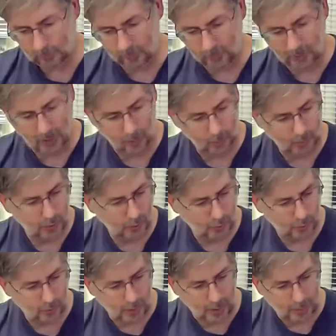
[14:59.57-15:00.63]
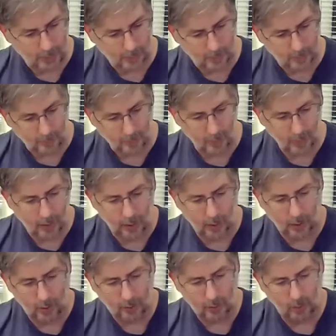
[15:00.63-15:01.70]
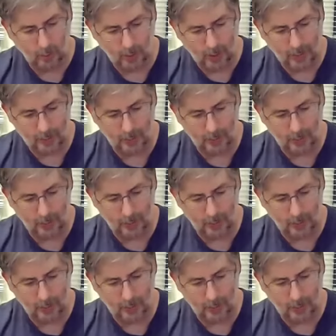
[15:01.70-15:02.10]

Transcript: that we just tried. And it also has a